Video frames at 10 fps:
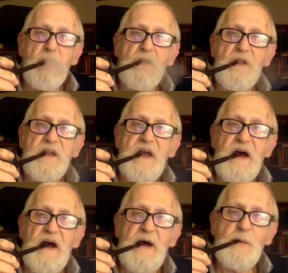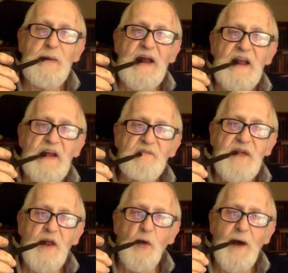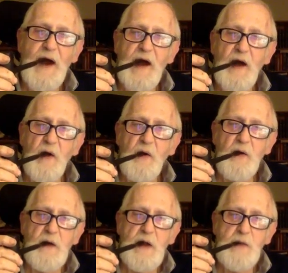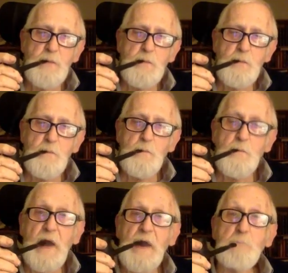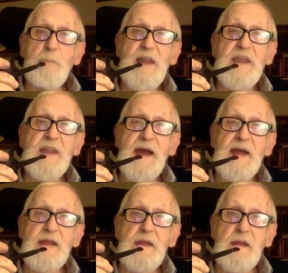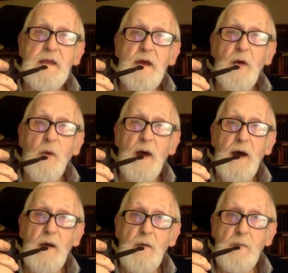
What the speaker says: the time I lived in Ohio, up by Dayton, Ohio.